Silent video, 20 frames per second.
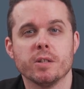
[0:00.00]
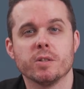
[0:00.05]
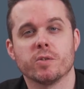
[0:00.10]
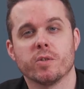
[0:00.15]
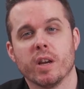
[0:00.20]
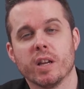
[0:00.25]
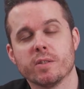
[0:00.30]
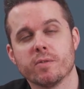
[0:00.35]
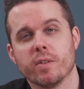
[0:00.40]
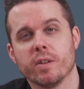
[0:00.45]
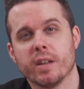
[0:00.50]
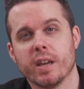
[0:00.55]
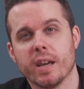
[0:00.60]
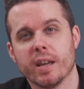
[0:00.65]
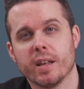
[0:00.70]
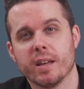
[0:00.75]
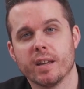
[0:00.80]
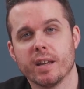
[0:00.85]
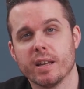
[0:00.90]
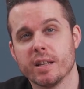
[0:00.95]
transfer
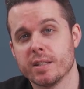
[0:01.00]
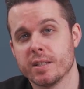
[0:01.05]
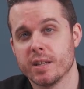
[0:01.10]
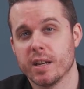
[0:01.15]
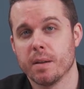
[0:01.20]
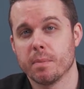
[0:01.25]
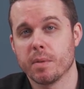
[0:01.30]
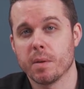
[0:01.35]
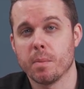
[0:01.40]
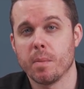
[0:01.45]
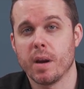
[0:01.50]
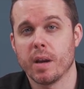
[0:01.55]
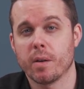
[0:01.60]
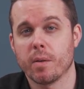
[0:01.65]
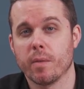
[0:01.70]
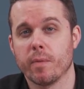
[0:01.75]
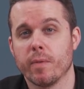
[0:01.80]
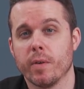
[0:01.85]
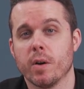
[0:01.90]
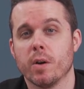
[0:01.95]
data, and set up the
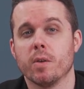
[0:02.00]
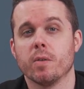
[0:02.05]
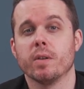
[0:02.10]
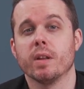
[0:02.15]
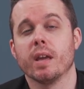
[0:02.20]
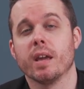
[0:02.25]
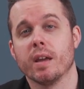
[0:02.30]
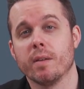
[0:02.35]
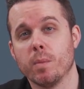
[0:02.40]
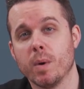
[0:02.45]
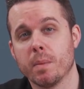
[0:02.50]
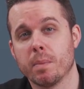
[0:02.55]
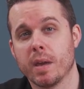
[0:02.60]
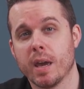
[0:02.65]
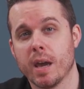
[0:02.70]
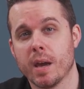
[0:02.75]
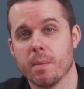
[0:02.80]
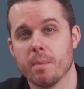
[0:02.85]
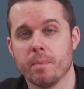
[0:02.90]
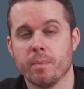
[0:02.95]
microphone and
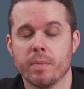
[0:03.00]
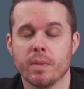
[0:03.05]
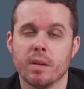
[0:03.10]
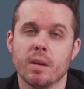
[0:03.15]
webcam.